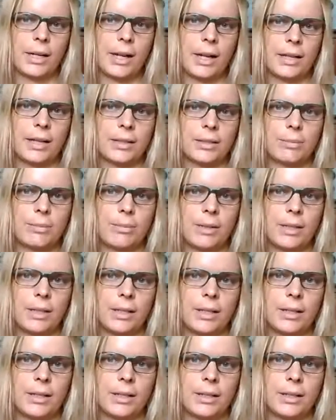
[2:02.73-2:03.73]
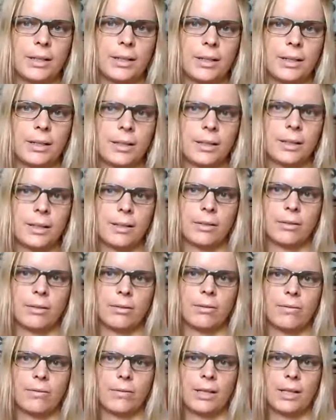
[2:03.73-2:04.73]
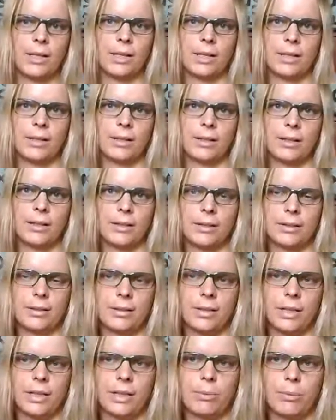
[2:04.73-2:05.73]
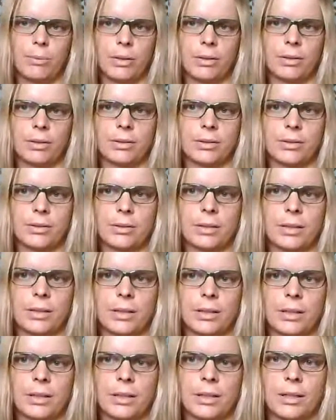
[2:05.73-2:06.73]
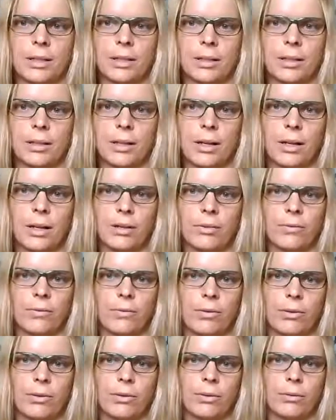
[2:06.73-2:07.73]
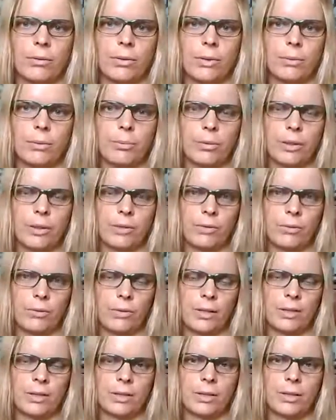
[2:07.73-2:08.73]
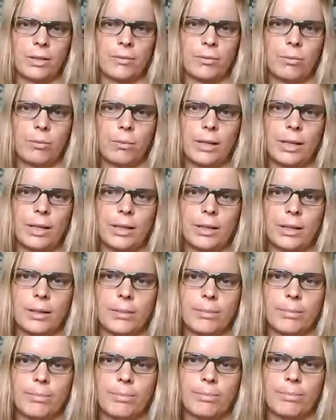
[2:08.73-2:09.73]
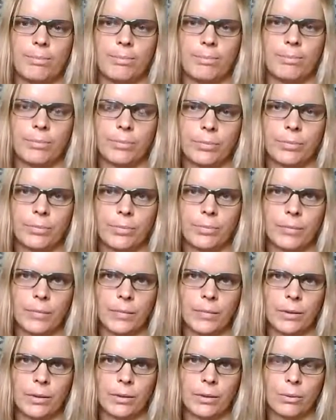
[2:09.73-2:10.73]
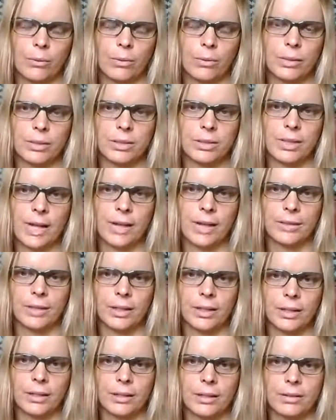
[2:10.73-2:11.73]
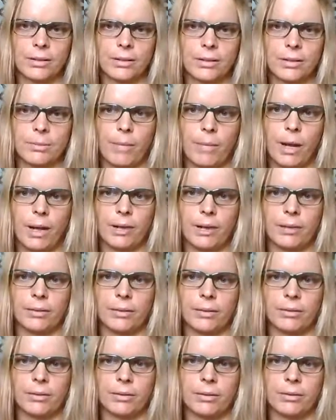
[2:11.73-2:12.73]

high speed, graffiti, the city pulse, colorful with the proliferation of a weed. Will sat there and smiled,